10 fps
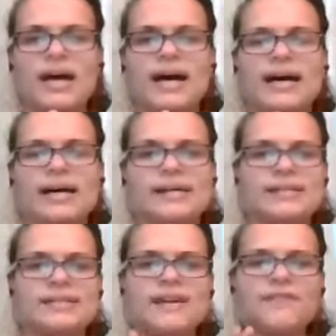uh,
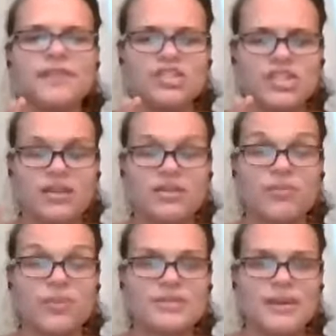definitely check the
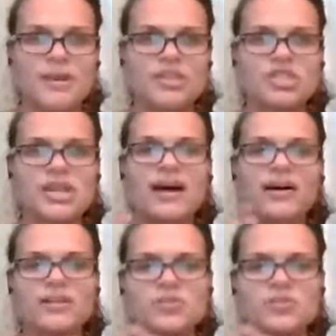ones I mentioned out,